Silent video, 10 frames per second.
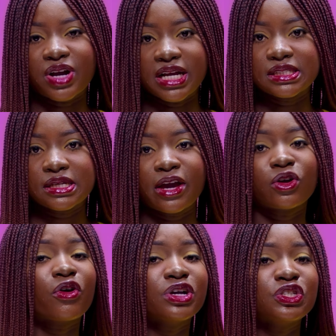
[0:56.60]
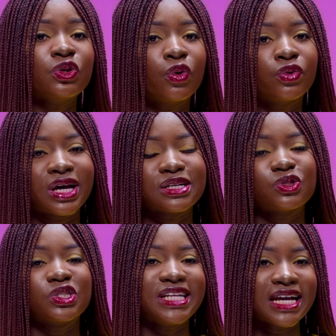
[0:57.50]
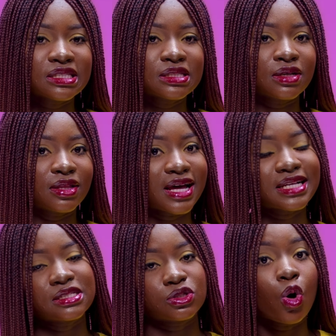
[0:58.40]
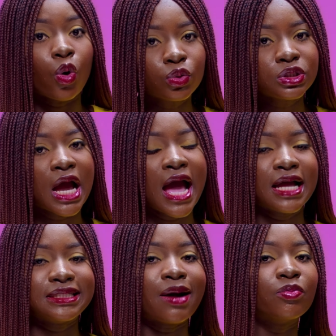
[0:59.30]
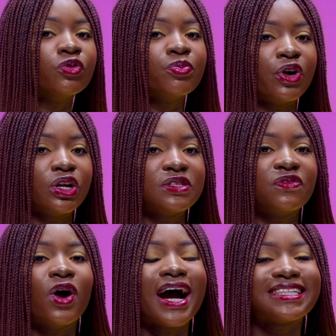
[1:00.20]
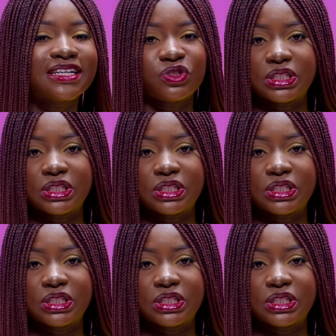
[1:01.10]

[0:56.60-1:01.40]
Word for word: Rise, encouraging holders to nest, that is, hold their moonbirds for added